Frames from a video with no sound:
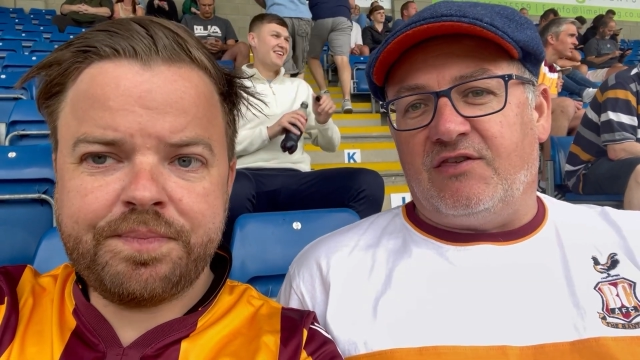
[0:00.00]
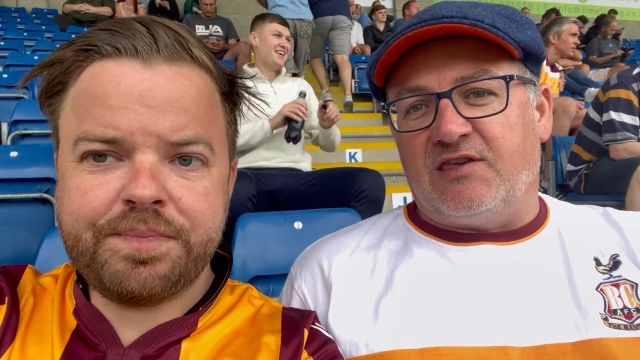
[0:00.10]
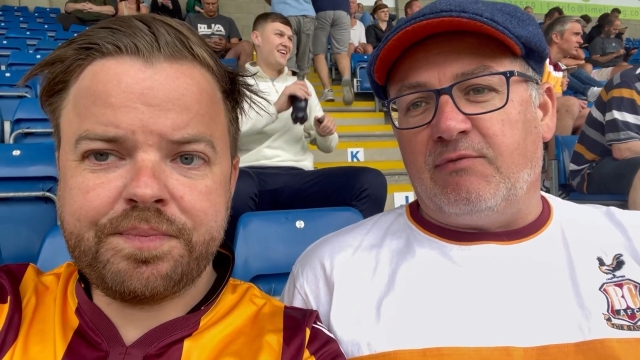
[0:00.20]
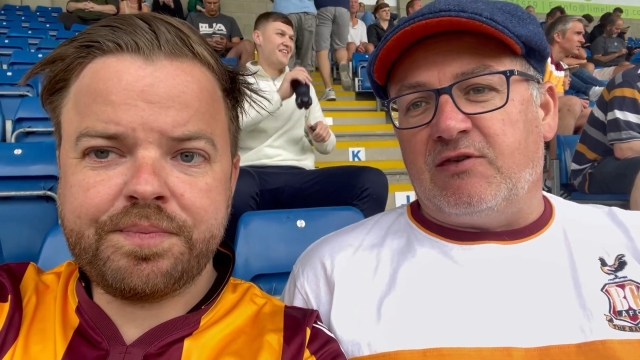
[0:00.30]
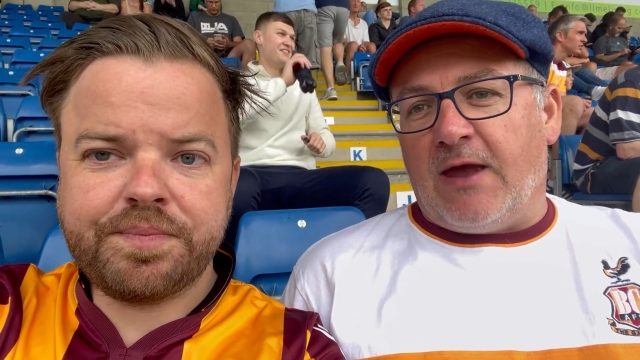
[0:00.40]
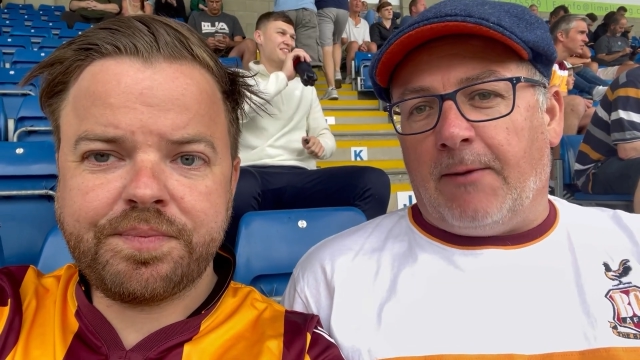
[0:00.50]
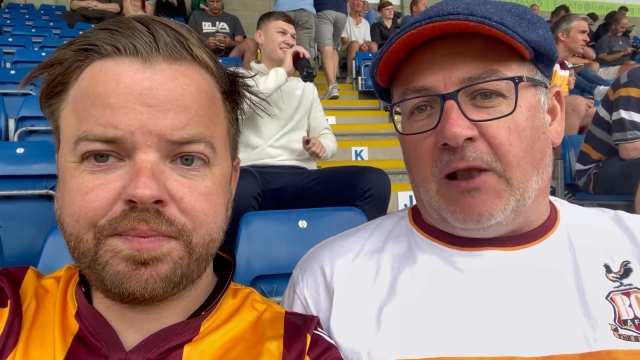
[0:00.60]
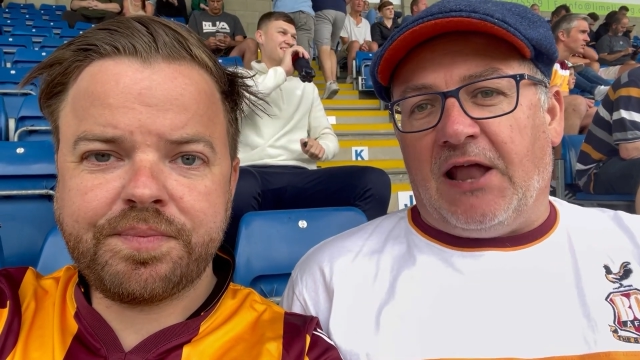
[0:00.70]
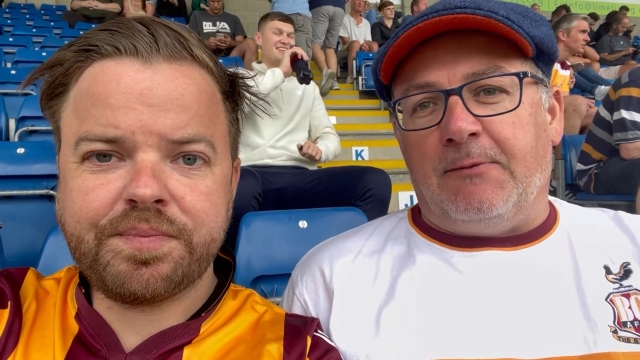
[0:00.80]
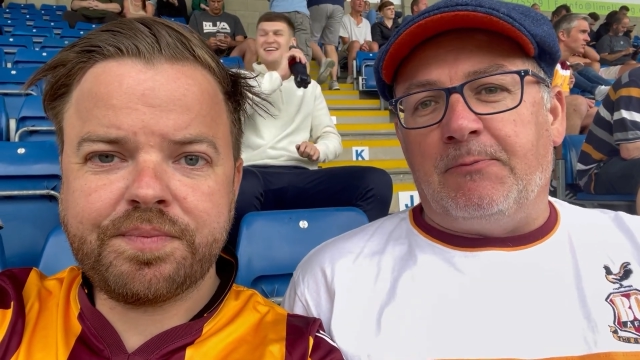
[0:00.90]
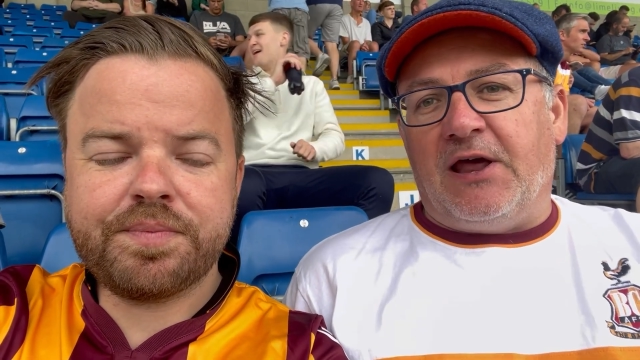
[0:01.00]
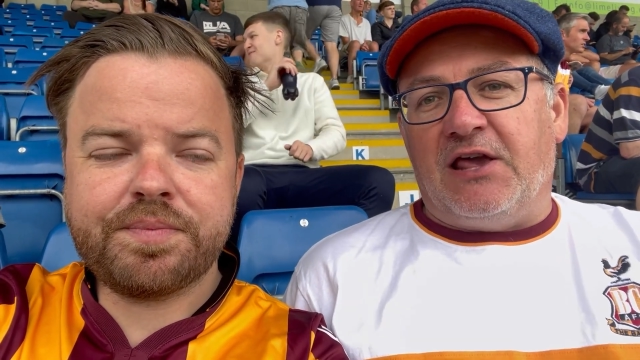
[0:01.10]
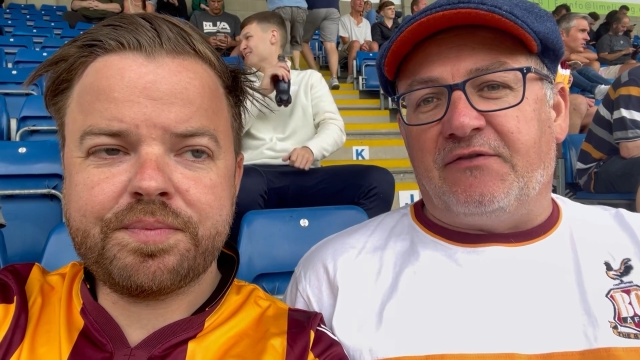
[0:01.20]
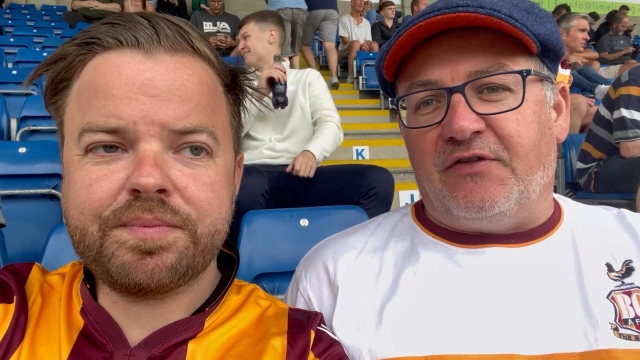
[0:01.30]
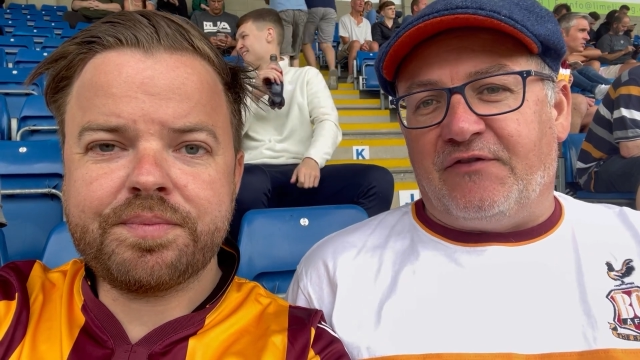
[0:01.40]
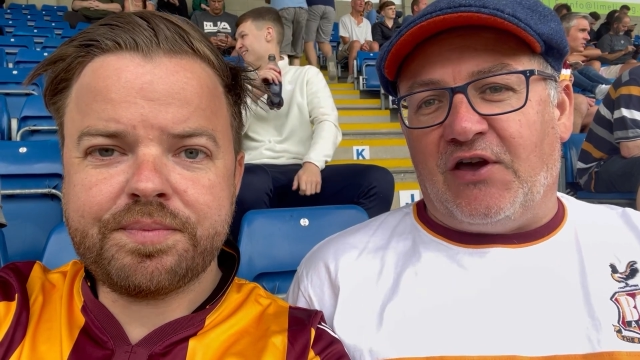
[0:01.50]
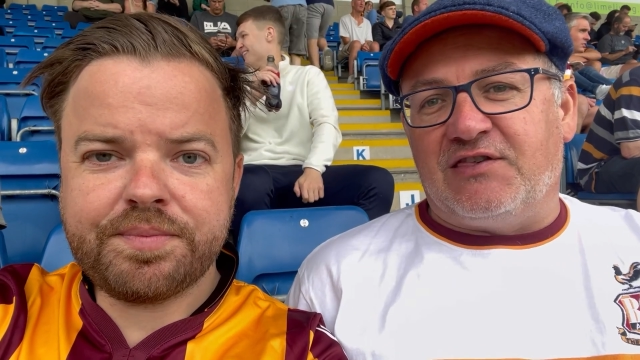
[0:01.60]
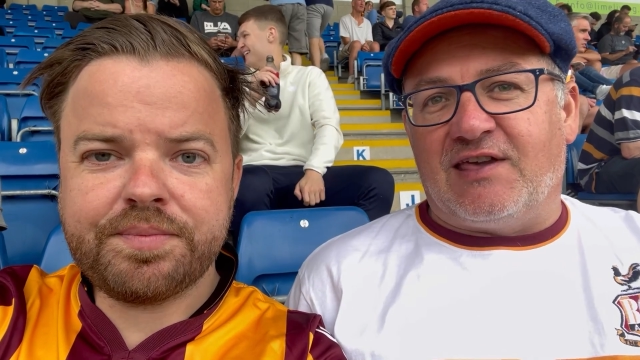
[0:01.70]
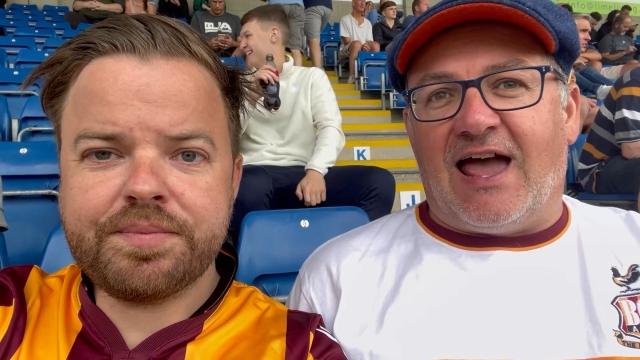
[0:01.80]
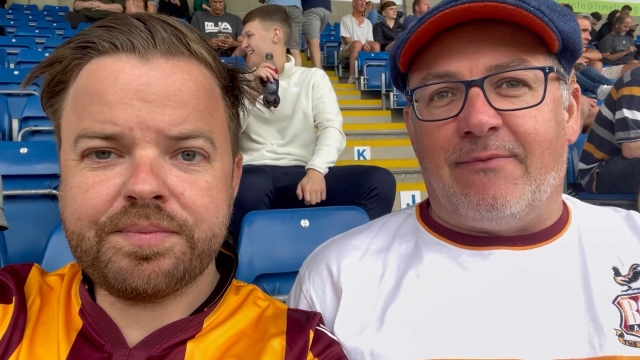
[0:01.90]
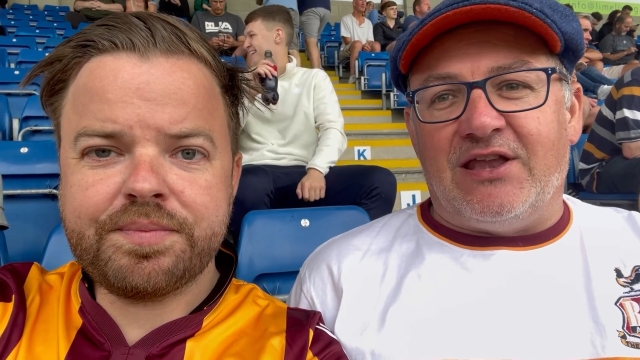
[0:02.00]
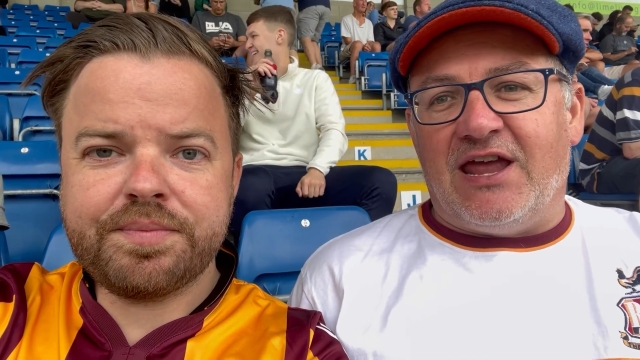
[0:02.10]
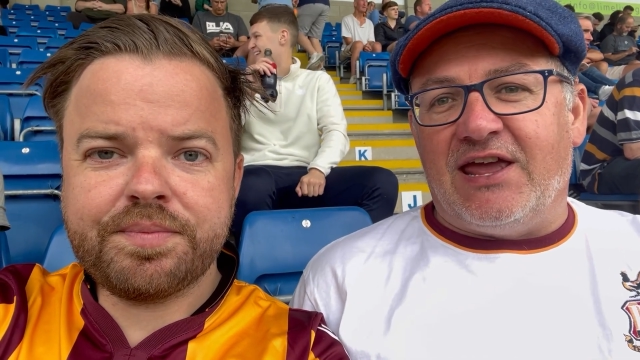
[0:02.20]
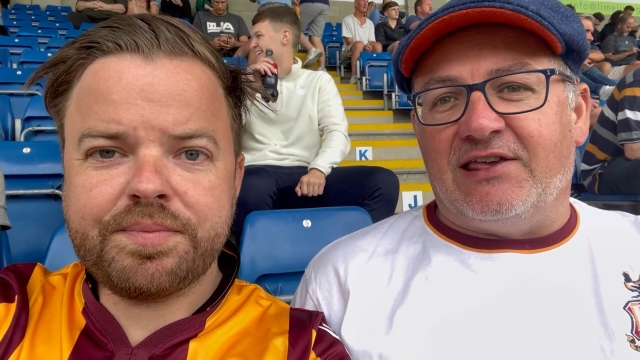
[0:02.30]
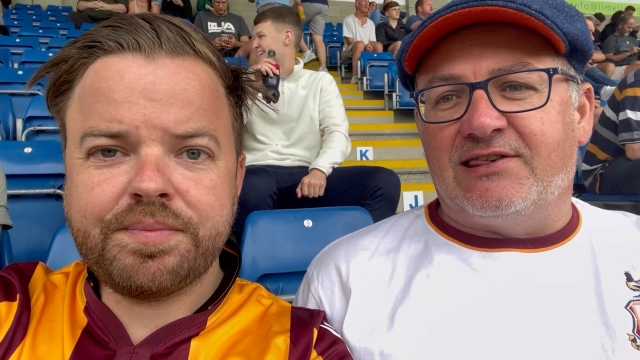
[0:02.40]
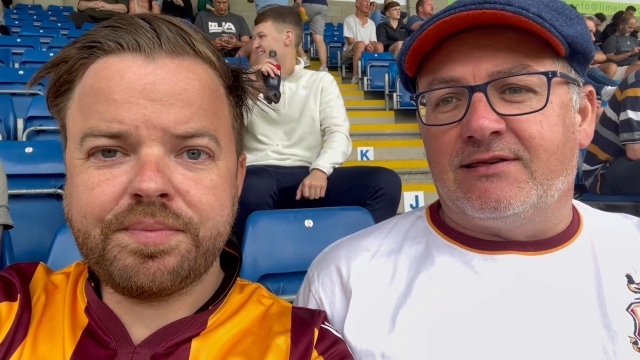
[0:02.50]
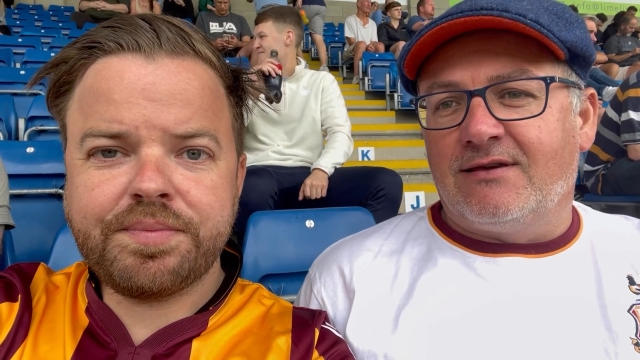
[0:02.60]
Speaker 1: seems to be a plan in place for the first time in years.